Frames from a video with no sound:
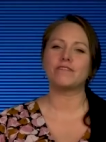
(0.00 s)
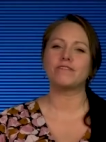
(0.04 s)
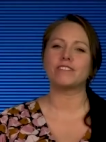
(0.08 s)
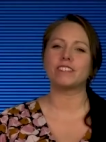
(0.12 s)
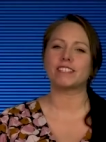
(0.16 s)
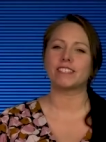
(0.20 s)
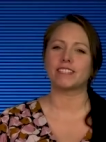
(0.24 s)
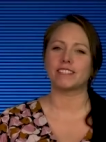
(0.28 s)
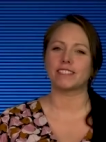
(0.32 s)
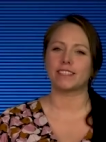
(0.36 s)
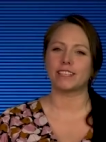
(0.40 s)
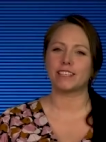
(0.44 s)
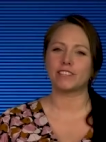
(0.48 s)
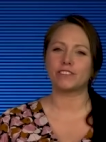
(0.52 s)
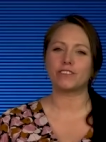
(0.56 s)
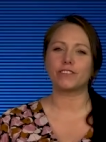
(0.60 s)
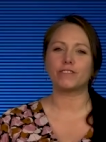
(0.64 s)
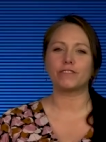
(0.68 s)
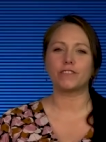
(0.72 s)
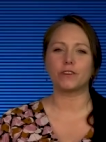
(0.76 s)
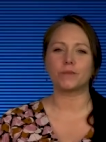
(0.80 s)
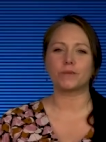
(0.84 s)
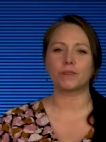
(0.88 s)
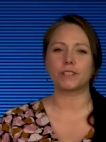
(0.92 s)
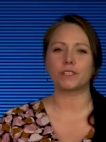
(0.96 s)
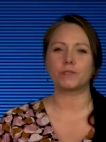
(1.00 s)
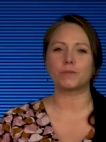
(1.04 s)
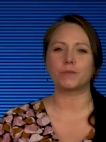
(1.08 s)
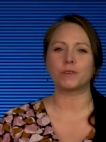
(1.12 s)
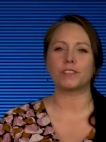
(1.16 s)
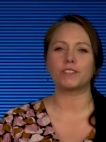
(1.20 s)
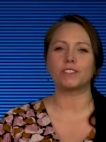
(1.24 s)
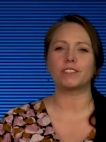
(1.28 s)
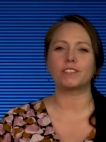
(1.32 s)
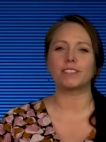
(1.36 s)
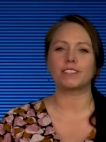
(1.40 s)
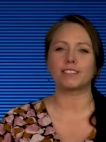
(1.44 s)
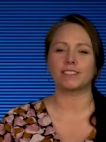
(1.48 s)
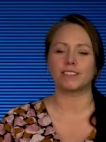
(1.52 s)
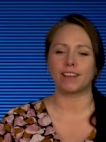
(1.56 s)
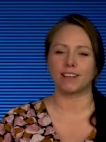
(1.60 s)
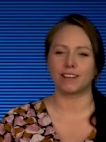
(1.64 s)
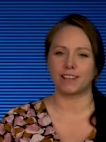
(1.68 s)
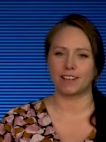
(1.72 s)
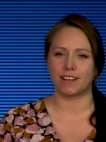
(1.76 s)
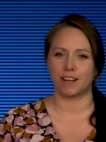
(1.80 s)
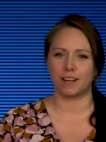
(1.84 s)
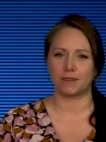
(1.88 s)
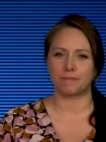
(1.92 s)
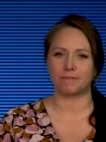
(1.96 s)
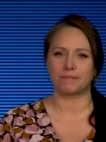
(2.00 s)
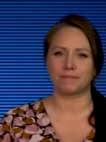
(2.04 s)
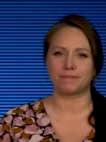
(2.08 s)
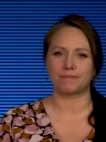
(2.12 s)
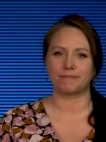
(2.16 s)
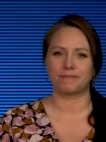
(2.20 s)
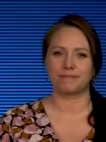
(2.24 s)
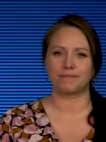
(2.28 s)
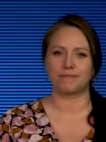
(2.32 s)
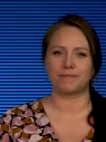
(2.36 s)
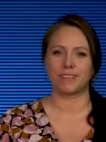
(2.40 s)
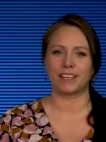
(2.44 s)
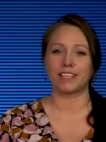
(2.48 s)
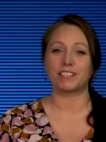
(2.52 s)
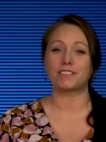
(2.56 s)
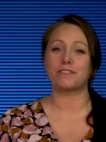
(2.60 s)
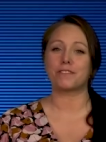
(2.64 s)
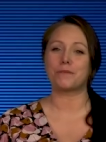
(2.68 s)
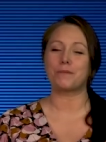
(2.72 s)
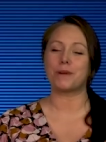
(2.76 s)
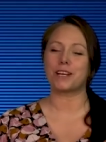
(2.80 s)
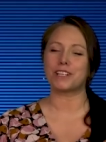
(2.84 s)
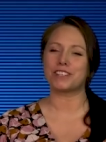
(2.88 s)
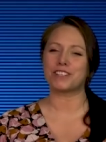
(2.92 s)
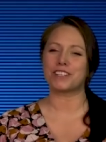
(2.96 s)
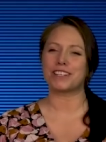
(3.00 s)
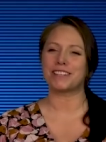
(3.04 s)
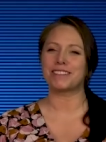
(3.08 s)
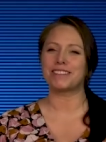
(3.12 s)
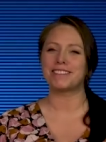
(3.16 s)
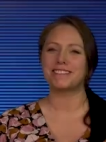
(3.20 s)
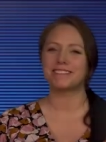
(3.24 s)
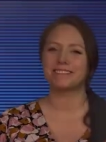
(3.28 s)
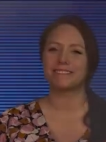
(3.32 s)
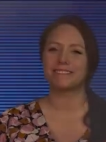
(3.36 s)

visit laserfocusworld.com. Thanks for watching.